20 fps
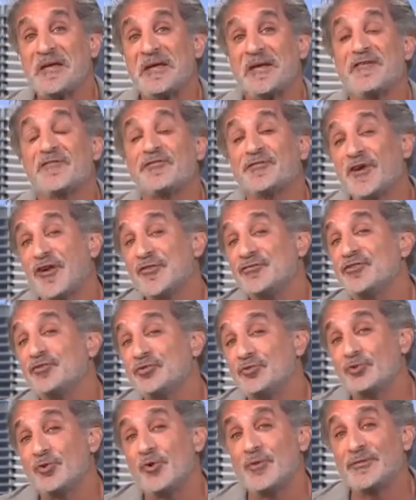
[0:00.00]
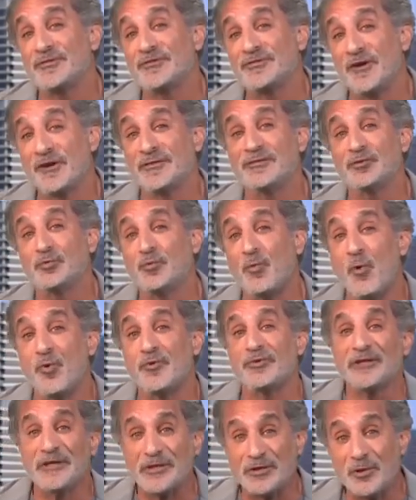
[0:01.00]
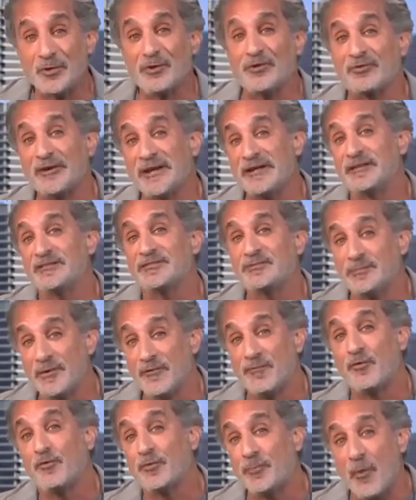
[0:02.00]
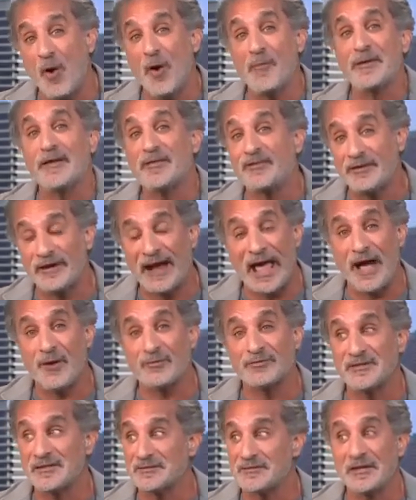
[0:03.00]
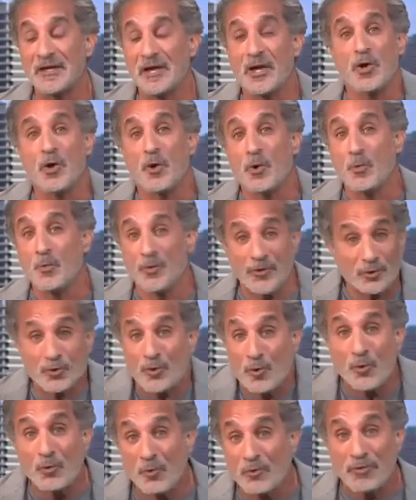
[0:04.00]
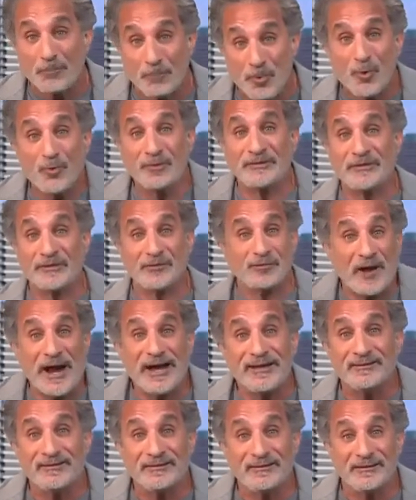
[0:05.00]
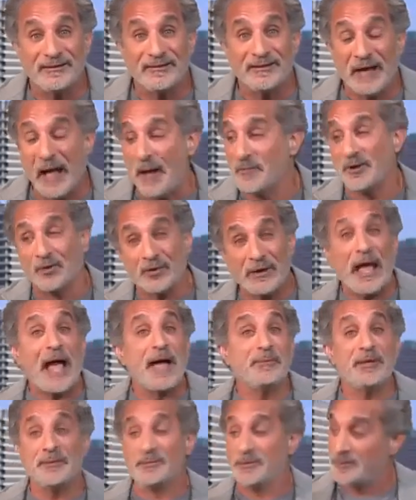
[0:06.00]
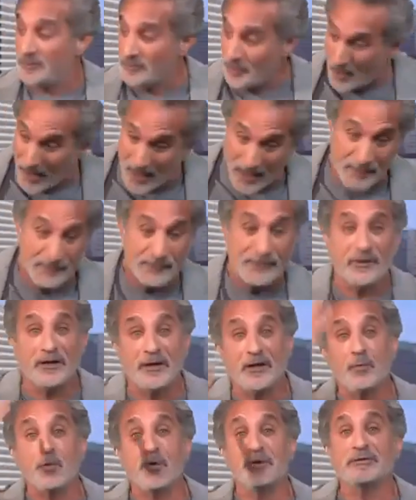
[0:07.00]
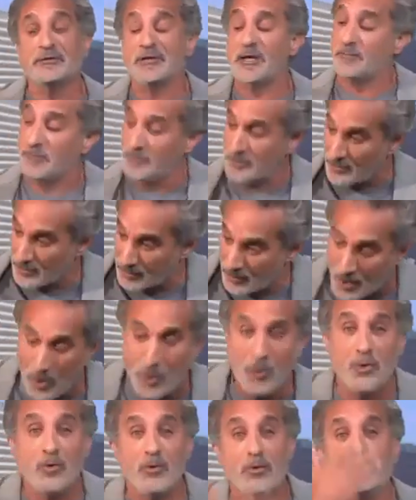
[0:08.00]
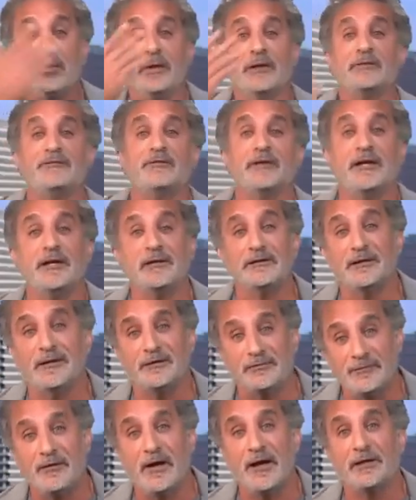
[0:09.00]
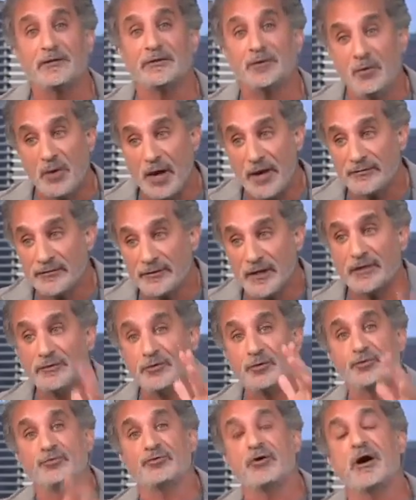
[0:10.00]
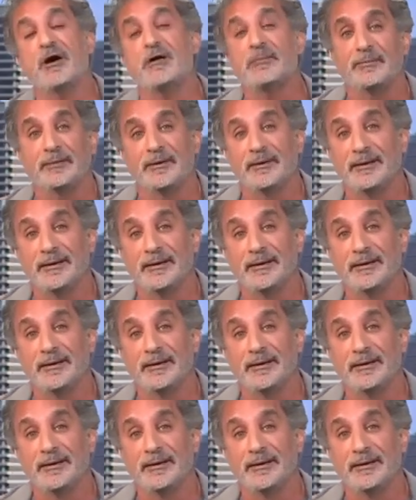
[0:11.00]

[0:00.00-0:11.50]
if Russian troops started warning Ukrainians before bombing their houses, we're cool with Putin, right? I mean, okay, Habibi, you have warned them, go invade. It's fine. You have done your job.